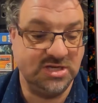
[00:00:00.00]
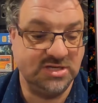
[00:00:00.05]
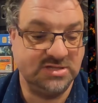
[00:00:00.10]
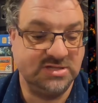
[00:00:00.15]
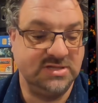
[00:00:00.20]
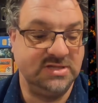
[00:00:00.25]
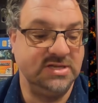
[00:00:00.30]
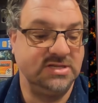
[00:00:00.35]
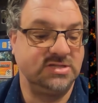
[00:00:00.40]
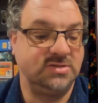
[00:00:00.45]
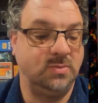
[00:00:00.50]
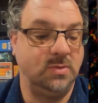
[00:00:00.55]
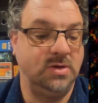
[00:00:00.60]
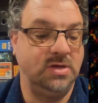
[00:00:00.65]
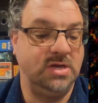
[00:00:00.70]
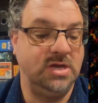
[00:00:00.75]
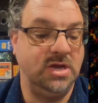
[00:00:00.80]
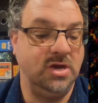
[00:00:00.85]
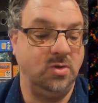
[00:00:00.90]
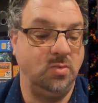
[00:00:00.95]
as this
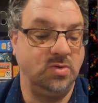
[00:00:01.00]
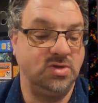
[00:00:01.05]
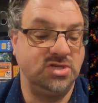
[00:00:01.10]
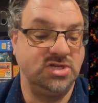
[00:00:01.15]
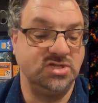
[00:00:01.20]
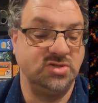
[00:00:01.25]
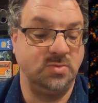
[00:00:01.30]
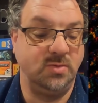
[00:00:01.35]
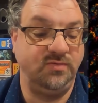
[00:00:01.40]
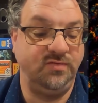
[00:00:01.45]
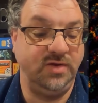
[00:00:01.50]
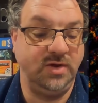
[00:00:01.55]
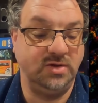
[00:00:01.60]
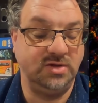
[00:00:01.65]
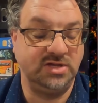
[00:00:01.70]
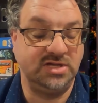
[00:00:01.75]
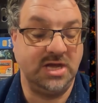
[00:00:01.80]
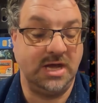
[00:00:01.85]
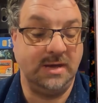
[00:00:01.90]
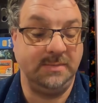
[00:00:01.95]
one here, which is reveal
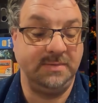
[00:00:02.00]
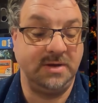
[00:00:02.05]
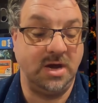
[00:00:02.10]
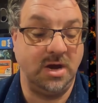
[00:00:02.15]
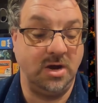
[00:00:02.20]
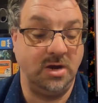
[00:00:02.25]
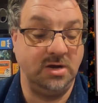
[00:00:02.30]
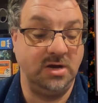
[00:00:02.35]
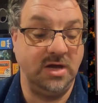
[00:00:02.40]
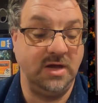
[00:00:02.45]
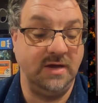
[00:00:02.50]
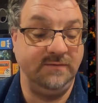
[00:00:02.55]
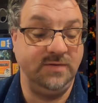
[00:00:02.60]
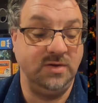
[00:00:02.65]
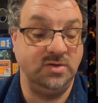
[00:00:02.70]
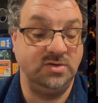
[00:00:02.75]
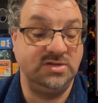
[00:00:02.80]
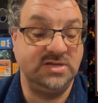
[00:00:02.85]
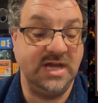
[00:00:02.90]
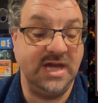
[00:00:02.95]
the top card of
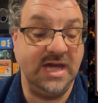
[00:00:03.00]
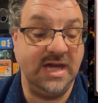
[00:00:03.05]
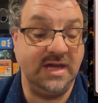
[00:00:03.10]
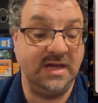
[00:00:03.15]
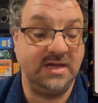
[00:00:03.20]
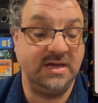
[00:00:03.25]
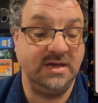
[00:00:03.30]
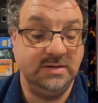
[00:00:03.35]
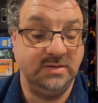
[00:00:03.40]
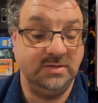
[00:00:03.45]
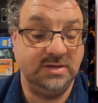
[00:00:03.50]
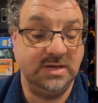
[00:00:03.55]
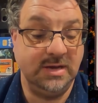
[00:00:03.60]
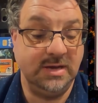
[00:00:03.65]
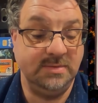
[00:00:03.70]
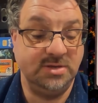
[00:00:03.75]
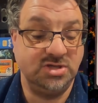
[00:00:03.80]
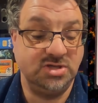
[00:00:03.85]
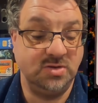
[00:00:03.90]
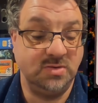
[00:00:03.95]
your deck, deal
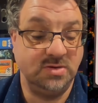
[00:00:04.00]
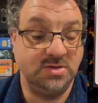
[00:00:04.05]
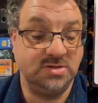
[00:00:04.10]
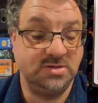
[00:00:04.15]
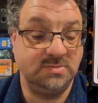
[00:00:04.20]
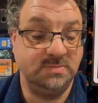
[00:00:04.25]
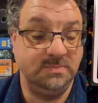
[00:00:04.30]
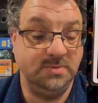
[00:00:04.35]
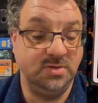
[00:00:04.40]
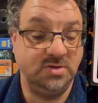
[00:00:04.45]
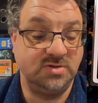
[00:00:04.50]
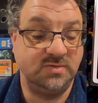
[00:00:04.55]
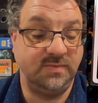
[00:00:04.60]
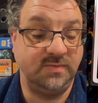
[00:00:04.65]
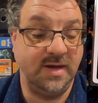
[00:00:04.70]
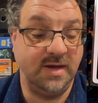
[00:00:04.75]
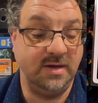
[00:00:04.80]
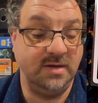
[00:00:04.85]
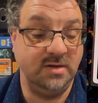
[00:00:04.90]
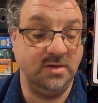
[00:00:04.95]
damage to its boost
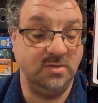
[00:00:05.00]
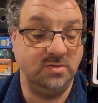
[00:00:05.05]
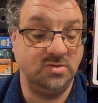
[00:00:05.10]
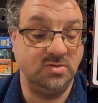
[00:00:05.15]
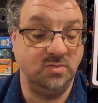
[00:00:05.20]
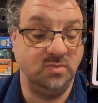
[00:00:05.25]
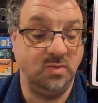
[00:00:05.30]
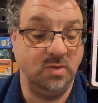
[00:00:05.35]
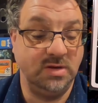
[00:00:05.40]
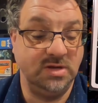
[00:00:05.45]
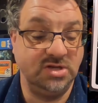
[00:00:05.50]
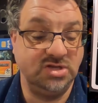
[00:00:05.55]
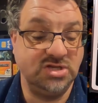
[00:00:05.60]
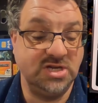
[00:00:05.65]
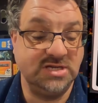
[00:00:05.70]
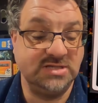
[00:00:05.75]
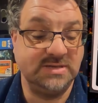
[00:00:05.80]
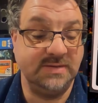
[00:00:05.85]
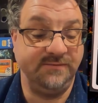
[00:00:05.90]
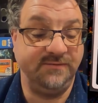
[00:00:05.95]
value to 1
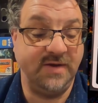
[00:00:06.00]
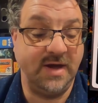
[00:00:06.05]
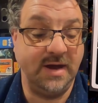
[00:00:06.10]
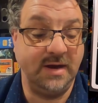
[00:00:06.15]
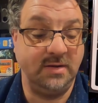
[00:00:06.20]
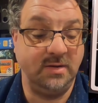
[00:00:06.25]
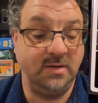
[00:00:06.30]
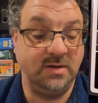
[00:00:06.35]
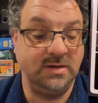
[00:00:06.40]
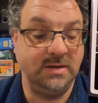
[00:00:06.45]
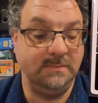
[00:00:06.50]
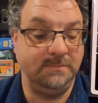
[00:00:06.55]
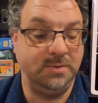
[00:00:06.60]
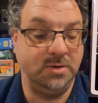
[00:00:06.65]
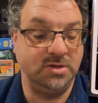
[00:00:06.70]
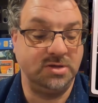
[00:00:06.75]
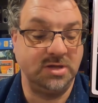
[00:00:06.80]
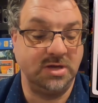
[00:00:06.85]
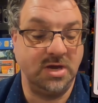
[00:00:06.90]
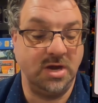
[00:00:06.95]
adjacent fighter, and then
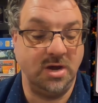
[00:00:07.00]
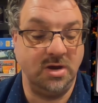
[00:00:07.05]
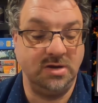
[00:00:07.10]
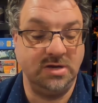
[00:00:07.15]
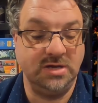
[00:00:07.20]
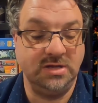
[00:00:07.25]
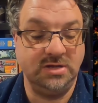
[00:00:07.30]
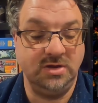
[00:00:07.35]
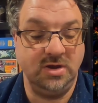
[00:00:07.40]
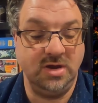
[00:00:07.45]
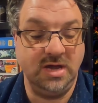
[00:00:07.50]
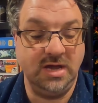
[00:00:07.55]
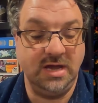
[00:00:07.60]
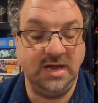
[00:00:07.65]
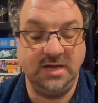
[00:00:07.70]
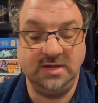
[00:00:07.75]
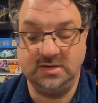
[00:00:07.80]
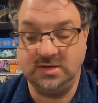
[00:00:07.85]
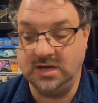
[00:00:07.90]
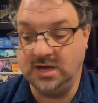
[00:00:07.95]
put the card in your
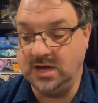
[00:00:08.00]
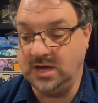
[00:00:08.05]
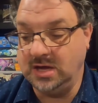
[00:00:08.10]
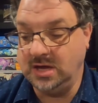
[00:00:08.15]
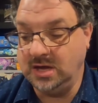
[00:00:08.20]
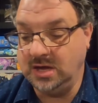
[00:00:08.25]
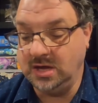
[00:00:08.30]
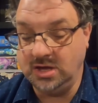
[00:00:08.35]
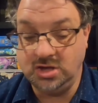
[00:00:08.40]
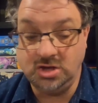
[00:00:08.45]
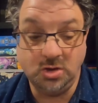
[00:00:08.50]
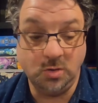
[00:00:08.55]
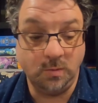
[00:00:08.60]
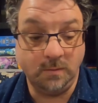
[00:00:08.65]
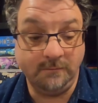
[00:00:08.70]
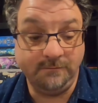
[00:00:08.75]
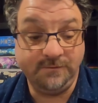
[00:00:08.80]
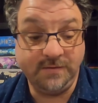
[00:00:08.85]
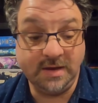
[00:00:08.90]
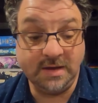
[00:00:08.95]
hand. You're
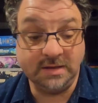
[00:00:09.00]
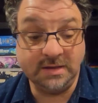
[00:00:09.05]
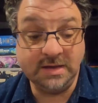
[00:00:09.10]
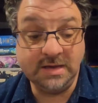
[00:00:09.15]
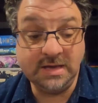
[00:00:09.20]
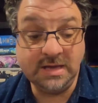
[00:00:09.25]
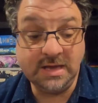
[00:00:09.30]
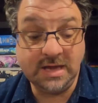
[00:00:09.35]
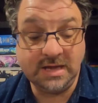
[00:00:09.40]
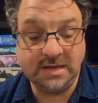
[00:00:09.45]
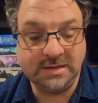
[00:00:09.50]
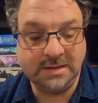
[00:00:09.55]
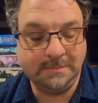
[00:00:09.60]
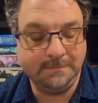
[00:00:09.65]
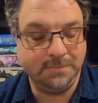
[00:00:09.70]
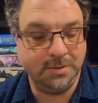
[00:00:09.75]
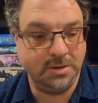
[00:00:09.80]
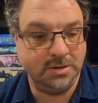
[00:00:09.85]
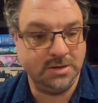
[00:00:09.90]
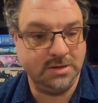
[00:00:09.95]
revealing and
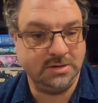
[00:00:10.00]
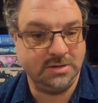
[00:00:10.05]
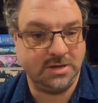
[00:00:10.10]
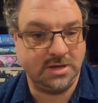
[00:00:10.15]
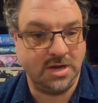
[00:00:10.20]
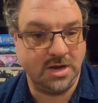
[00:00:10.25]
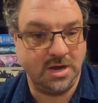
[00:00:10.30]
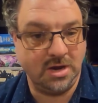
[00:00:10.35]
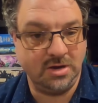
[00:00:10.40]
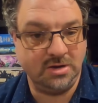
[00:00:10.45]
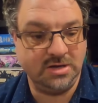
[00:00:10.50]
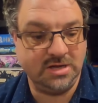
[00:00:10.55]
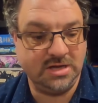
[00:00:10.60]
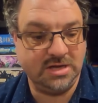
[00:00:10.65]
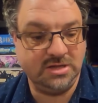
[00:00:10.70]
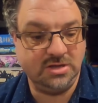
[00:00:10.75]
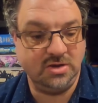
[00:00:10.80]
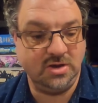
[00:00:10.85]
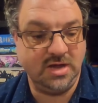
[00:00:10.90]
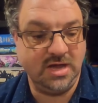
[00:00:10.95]
then putting the card
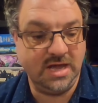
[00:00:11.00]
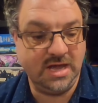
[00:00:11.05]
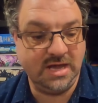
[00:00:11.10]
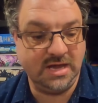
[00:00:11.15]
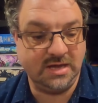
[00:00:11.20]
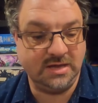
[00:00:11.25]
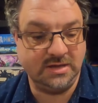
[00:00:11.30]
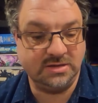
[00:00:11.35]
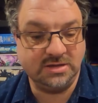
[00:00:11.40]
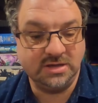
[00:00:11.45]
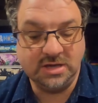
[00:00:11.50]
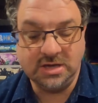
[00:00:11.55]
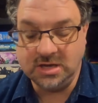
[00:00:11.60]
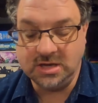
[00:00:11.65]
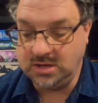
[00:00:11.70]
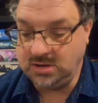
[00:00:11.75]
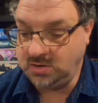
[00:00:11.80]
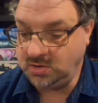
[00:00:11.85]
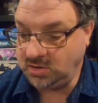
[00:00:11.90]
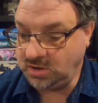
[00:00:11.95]
in your hand.
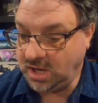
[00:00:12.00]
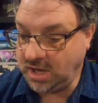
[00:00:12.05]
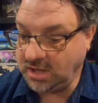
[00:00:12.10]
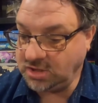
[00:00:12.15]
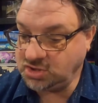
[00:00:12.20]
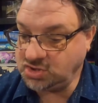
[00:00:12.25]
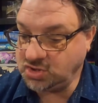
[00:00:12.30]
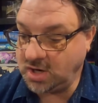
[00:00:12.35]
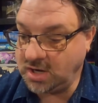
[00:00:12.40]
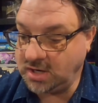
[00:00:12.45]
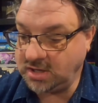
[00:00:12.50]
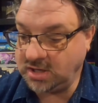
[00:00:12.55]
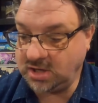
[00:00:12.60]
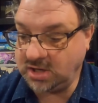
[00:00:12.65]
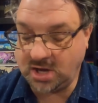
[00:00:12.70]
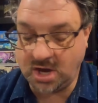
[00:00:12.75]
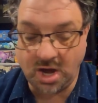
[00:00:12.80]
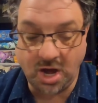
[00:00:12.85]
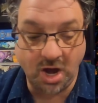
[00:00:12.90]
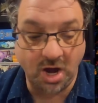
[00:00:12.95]
You're not drawing a
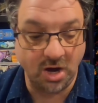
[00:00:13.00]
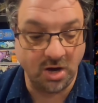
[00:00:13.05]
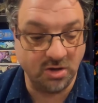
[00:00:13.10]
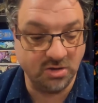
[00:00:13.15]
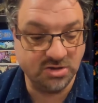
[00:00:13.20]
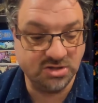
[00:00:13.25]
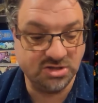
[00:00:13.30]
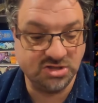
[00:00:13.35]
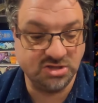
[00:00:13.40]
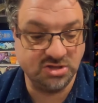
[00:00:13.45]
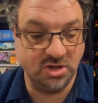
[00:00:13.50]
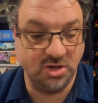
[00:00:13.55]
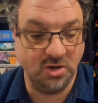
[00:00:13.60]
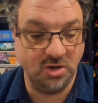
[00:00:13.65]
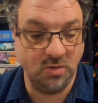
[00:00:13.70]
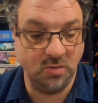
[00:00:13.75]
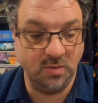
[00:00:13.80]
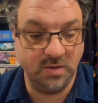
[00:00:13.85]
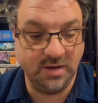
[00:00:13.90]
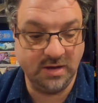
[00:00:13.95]
card,
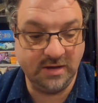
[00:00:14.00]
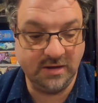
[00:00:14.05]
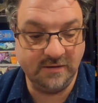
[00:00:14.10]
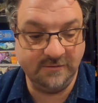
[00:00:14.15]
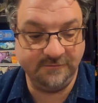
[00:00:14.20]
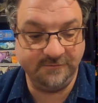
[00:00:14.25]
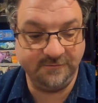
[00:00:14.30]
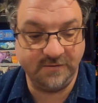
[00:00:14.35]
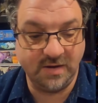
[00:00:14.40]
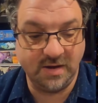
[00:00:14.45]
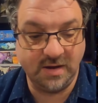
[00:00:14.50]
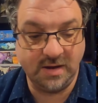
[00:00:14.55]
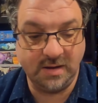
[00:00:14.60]
so if